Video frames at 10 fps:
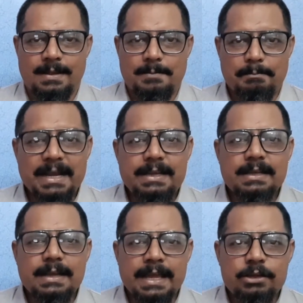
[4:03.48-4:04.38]

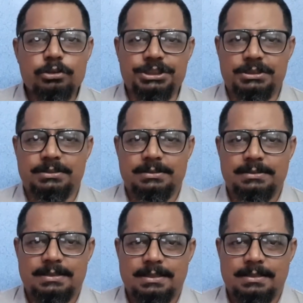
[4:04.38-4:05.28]
Mental anguish
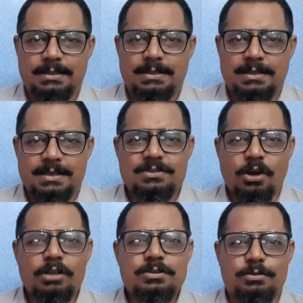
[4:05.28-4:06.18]
is
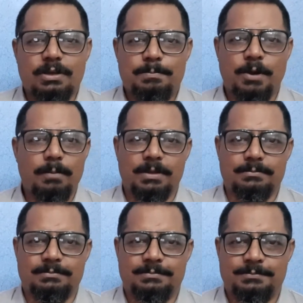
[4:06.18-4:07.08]
also a problem